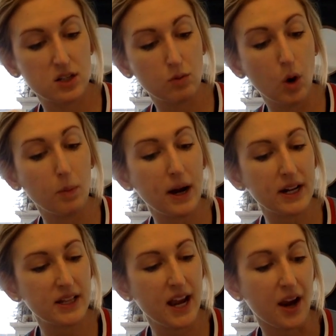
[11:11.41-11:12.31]
the robot
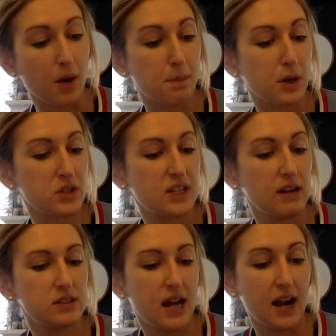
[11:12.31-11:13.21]
and the hare burst
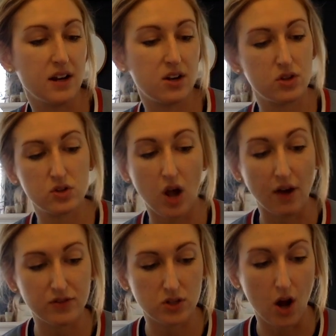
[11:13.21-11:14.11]
outside into the
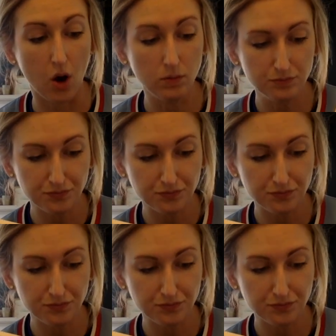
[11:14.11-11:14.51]
soft snow.